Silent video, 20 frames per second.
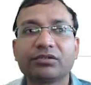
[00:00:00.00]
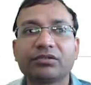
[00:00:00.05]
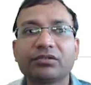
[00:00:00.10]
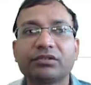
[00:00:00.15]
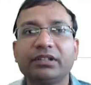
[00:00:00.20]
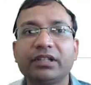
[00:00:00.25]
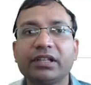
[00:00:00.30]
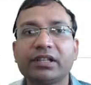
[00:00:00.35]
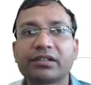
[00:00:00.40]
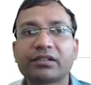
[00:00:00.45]

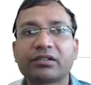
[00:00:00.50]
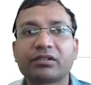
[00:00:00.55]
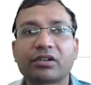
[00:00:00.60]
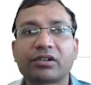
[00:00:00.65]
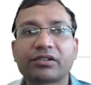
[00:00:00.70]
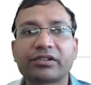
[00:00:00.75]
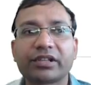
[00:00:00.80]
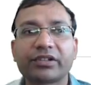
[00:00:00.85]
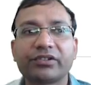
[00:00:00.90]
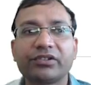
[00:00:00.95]
So
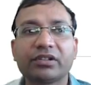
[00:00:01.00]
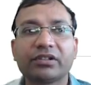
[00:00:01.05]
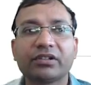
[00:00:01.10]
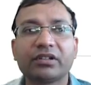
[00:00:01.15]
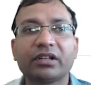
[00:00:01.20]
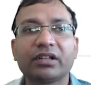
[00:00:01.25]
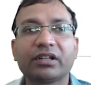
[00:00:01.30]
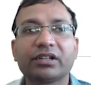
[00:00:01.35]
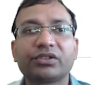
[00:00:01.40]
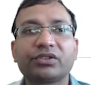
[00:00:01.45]
this cross
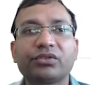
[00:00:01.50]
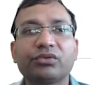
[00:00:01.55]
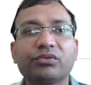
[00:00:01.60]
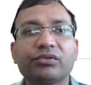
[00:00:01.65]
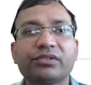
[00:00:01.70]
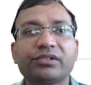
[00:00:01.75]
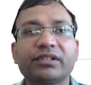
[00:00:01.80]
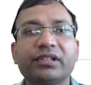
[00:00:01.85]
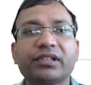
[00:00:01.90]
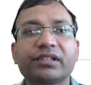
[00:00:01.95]
section
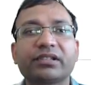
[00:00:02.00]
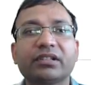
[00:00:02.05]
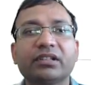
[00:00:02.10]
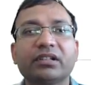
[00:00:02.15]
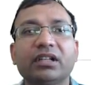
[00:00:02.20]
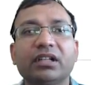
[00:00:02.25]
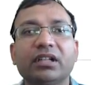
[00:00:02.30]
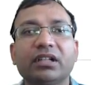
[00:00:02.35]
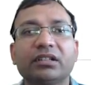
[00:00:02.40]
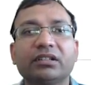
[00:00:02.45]
shows
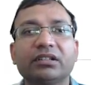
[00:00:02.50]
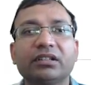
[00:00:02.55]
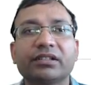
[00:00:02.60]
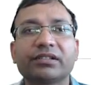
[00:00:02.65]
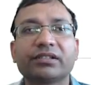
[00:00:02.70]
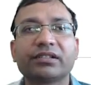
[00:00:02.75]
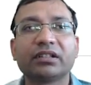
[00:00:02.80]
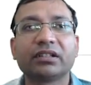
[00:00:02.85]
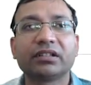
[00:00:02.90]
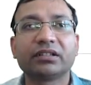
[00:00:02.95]
this
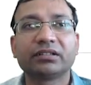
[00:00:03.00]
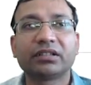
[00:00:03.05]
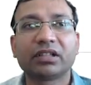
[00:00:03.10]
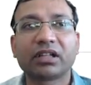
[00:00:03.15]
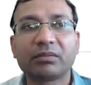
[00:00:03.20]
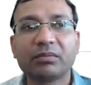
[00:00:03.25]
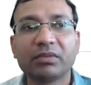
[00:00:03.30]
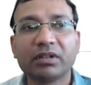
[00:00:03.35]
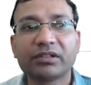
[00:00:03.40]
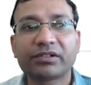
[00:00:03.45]

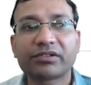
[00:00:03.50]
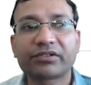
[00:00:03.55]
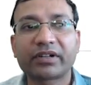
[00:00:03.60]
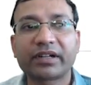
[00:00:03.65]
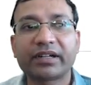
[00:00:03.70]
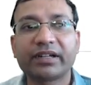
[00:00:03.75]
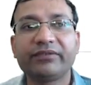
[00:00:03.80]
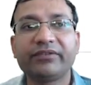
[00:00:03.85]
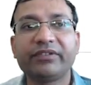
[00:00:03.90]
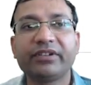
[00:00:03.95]

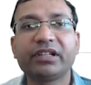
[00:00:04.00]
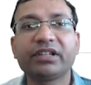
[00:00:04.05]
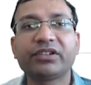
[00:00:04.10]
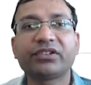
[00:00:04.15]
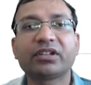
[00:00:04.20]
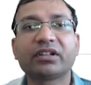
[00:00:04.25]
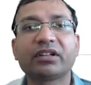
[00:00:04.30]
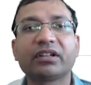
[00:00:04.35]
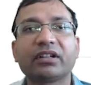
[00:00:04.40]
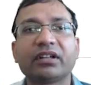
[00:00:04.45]
thermal
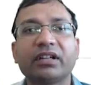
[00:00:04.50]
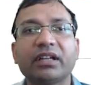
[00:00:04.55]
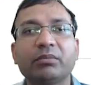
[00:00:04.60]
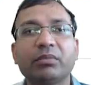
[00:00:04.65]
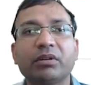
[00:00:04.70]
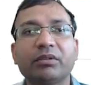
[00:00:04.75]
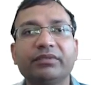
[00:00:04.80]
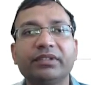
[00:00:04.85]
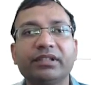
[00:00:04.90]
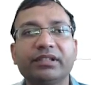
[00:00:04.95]
stratification
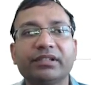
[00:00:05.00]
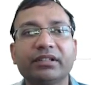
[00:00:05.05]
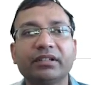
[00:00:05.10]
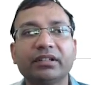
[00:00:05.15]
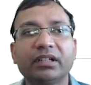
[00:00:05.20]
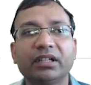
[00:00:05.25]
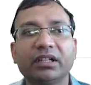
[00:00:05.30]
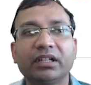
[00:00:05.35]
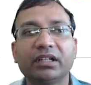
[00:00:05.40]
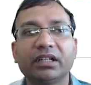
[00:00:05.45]
above
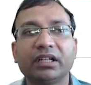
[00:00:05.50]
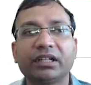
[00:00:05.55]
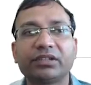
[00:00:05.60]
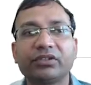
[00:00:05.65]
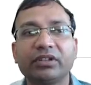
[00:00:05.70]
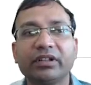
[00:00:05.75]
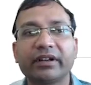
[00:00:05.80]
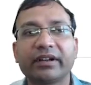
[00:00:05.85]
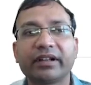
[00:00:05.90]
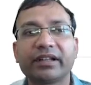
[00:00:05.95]
this
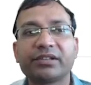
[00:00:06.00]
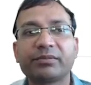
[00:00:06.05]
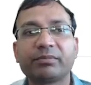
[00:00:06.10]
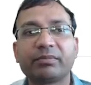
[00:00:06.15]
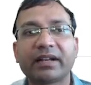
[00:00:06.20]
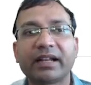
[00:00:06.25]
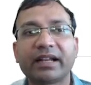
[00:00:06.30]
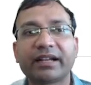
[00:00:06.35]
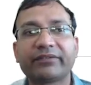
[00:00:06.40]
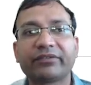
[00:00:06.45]
actually
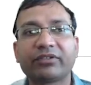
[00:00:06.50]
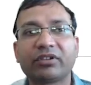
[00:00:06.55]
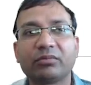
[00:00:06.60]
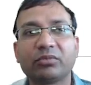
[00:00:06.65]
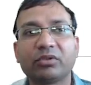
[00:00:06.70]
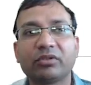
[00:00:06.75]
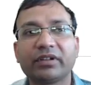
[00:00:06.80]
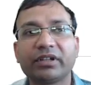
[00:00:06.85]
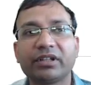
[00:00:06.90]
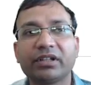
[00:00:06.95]
raised
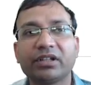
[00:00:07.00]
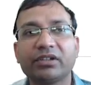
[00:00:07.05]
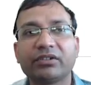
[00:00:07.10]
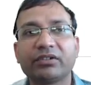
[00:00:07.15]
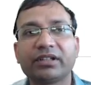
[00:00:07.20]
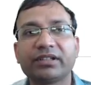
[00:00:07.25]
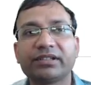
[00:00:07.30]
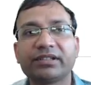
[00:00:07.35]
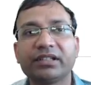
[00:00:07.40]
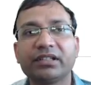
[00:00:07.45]
platform over
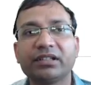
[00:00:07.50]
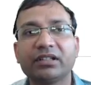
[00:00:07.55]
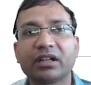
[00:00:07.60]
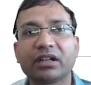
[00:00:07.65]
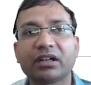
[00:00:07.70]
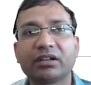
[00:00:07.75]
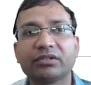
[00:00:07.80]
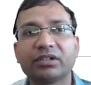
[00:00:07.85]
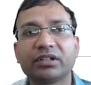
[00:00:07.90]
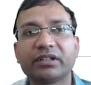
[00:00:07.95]
here. You can
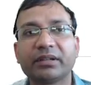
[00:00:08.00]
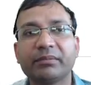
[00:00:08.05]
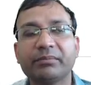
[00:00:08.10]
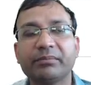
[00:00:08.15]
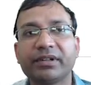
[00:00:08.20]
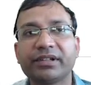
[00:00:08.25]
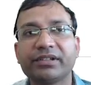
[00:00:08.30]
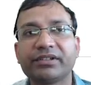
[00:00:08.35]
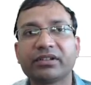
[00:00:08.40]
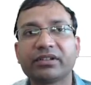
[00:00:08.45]
see how the
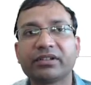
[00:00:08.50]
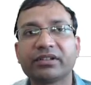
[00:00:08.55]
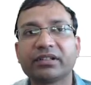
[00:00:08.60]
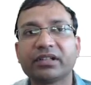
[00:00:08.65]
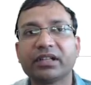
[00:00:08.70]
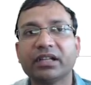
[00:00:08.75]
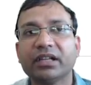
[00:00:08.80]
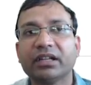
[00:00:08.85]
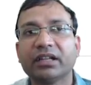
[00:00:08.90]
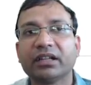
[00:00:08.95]

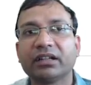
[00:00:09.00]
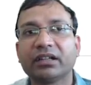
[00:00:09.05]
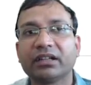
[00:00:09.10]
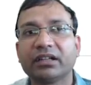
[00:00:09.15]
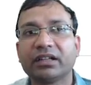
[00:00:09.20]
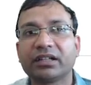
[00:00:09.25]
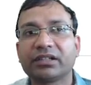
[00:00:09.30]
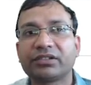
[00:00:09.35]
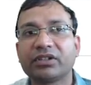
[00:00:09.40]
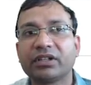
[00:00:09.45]
temperature is
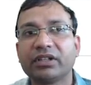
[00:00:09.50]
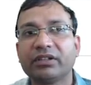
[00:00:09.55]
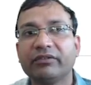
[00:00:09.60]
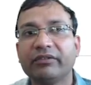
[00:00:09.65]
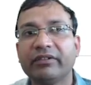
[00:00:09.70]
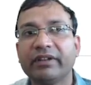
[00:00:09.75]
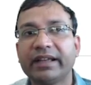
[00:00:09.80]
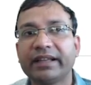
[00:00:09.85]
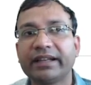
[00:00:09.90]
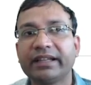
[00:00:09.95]

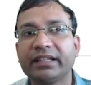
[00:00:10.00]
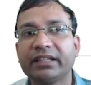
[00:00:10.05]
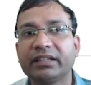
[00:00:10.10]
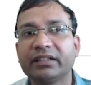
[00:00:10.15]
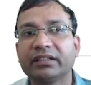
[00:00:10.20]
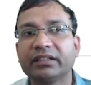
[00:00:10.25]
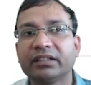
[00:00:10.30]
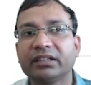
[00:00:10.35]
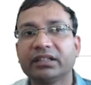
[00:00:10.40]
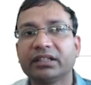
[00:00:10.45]
actually
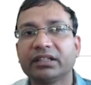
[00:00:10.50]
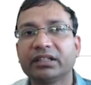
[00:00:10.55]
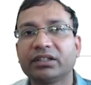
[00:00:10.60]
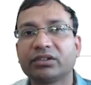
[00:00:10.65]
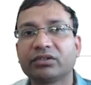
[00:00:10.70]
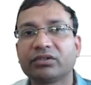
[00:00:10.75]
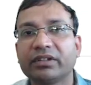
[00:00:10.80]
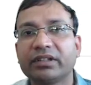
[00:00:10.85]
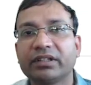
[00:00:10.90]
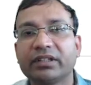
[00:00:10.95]
varying,
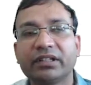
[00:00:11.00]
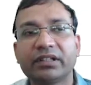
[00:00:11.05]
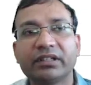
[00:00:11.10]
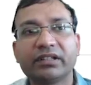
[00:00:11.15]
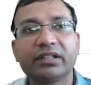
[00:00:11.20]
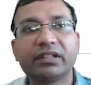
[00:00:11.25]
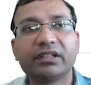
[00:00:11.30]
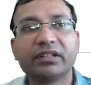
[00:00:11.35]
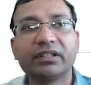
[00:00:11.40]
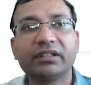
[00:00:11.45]

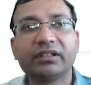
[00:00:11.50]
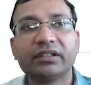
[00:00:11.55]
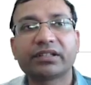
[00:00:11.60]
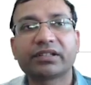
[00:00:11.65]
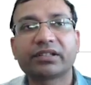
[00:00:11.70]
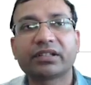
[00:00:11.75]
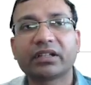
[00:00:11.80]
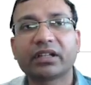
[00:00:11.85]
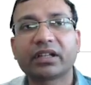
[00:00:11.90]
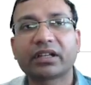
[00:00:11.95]

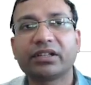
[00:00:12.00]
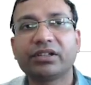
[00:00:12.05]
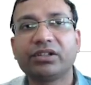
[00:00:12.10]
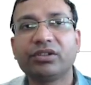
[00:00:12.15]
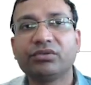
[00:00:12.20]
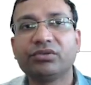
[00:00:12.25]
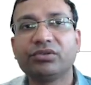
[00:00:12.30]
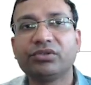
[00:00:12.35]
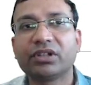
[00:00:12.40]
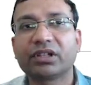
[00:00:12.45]
in this
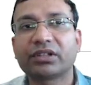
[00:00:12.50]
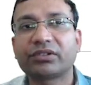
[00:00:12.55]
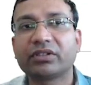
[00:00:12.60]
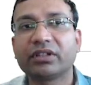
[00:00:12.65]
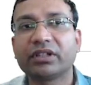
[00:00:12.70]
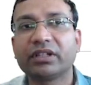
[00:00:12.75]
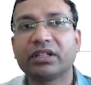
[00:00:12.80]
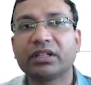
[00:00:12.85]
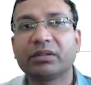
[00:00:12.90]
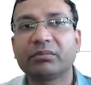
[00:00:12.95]
like a huge
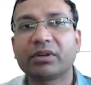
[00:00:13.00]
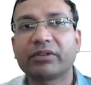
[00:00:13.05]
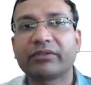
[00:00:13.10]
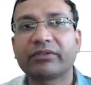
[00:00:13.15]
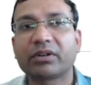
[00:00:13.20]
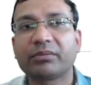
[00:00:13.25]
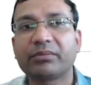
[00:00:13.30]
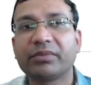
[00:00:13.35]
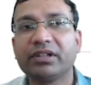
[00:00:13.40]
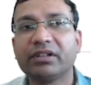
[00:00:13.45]
actually
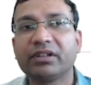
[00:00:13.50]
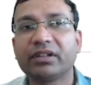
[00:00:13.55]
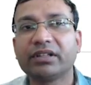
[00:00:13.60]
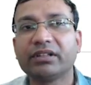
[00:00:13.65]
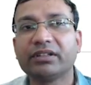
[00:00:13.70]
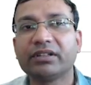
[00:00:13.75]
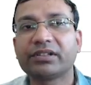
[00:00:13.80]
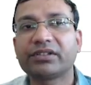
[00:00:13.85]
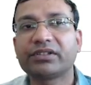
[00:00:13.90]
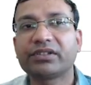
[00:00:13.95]
number. From
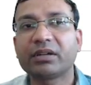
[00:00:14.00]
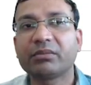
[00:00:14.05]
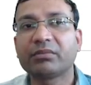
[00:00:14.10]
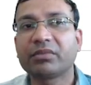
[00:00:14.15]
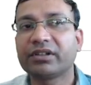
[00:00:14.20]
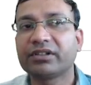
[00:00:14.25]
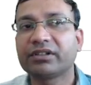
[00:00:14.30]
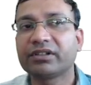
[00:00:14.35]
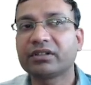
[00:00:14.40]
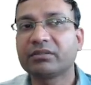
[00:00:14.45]
here in this
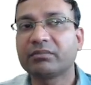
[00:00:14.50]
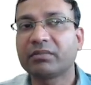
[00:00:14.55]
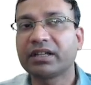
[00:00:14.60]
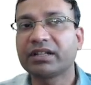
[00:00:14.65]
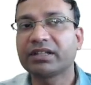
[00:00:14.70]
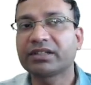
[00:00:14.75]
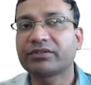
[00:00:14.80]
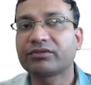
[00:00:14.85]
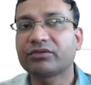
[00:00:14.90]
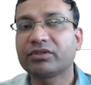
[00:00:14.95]
chamber it
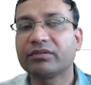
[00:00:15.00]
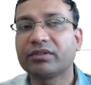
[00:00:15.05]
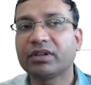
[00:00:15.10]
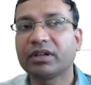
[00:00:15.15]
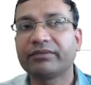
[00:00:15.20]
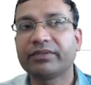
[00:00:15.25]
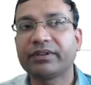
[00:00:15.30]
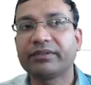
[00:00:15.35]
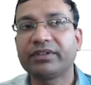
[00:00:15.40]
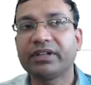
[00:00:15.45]
is minus
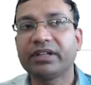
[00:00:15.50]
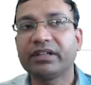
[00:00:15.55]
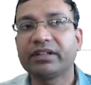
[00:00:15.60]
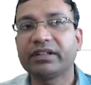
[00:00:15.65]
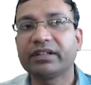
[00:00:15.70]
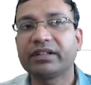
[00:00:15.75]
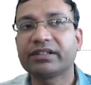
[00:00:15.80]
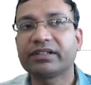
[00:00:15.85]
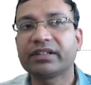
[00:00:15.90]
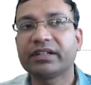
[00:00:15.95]

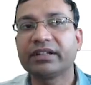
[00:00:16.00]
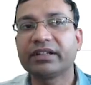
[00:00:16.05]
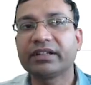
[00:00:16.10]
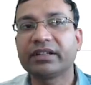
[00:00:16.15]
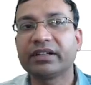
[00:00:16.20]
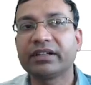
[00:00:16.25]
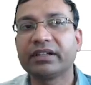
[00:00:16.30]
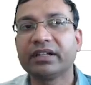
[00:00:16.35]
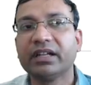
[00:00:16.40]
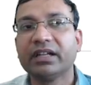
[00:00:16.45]
15 degrees
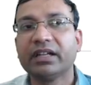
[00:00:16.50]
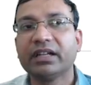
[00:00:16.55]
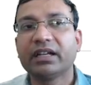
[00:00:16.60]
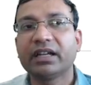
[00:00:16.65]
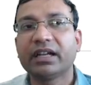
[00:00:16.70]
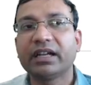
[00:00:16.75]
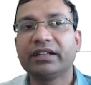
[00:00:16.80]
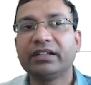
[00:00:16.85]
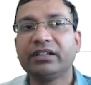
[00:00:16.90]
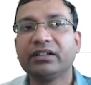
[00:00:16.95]
centigrade,
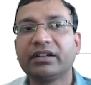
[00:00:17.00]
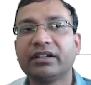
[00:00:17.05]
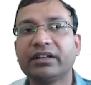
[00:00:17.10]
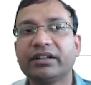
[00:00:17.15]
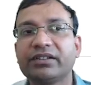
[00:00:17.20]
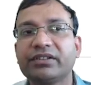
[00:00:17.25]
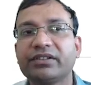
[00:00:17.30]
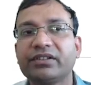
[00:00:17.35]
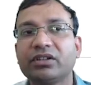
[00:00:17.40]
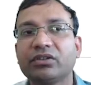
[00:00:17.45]
and
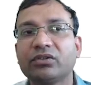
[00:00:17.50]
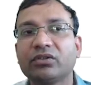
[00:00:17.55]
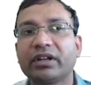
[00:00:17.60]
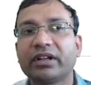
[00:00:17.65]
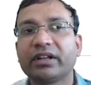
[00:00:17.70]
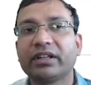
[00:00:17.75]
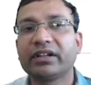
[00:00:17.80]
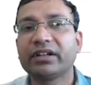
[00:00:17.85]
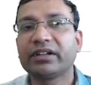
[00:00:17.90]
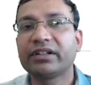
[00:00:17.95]
here it is
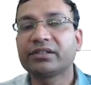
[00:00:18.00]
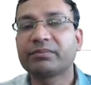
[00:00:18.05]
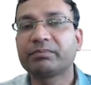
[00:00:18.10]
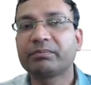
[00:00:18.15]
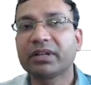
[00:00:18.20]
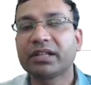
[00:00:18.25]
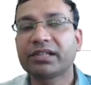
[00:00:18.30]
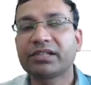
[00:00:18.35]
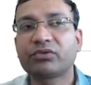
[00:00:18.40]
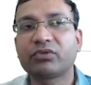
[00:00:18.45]
0, and here
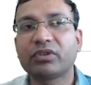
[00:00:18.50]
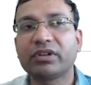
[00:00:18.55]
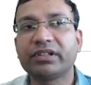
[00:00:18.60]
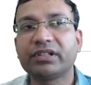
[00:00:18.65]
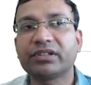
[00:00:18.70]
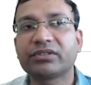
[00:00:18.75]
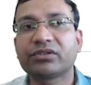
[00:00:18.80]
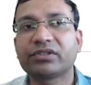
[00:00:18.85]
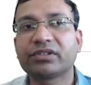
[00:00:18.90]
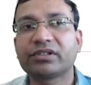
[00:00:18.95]
it is plus
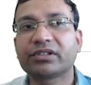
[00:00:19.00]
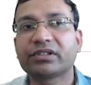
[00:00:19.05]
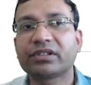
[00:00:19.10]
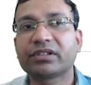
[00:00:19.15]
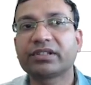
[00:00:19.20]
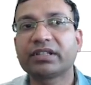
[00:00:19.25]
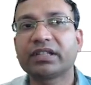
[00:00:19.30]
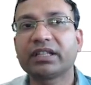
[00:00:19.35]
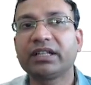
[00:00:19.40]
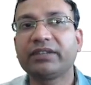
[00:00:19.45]
20. So
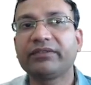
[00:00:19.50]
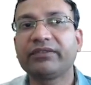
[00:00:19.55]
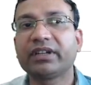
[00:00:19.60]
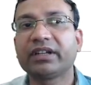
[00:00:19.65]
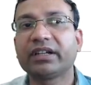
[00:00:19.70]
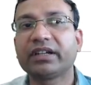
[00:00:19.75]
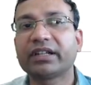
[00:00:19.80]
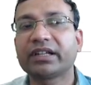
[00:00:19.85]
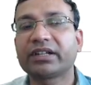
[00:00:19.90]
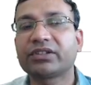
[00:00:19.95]
this is a
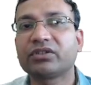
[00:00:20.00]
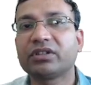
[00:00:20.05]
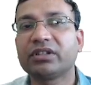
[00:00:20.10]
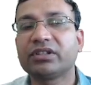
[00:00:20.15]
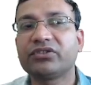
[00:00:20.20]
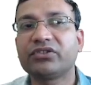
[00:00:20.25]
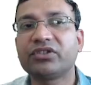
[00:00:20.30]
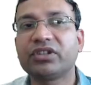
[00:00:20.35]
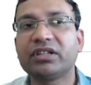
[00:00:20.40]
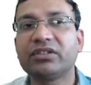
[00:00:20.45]
significant
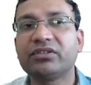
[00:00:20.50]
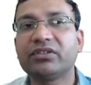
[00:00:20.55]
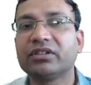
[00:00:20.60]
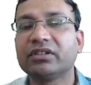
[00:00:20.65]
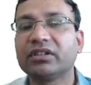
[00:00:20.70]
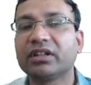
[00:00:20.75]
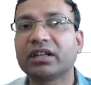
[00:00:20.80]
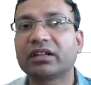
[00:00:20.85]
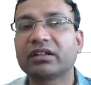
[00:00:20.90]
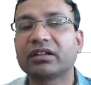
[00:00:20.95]
actually
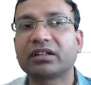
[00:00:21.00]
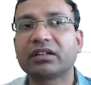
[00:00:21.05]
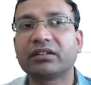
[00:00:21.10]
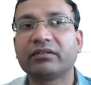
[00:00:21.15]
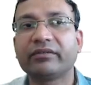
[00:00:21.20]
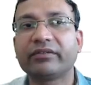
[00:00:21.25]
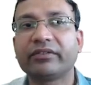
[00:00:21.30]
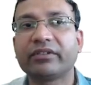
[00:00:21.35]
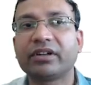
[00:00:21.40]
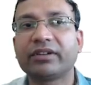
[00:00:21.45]
change in the like
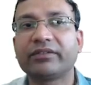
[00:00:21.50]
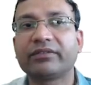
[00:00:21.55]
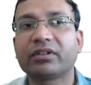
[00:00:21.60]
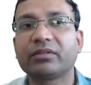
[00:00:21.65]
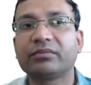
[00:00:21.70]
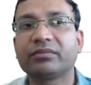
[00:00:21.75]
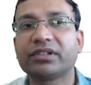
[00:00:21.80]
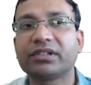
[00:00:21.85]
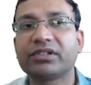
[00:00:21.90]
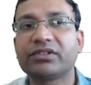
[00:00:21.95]
a
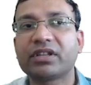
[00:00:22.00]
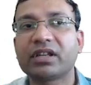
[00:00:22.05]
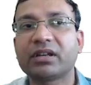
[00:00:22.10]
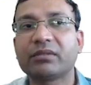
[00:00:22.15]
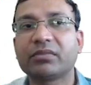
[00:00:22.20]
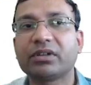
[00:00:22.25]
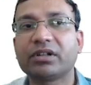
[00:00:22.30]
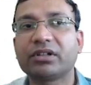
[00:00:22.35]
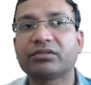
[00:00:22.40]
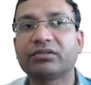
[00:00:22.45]
comfort from
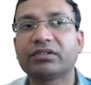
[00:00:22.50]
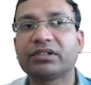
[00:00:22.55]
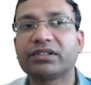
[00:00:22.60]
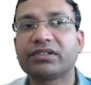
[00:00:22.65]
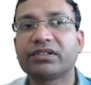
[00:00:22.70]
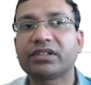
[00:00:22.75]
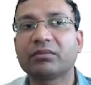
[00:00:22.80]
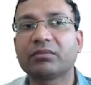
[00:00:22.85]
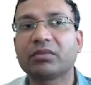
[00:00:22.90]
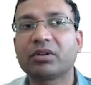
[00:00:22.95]
this chamber
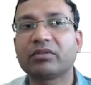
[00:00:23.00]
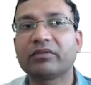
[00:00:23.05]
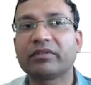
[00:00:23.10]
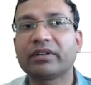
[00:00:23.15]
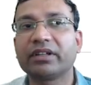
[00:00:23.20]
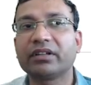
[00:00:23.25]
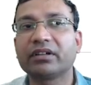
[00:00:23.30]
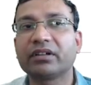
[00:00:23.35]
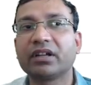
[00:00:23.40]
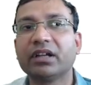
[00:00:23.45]
to this
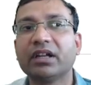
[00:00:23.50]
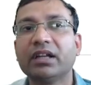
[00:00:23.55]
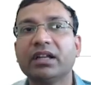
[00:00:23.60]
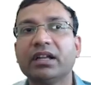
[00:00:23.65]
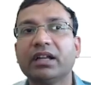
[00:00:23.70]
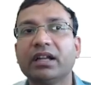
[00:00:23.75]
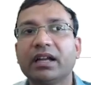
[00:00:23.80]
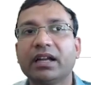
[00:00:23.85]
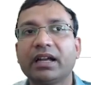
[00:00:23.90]
chamber over here.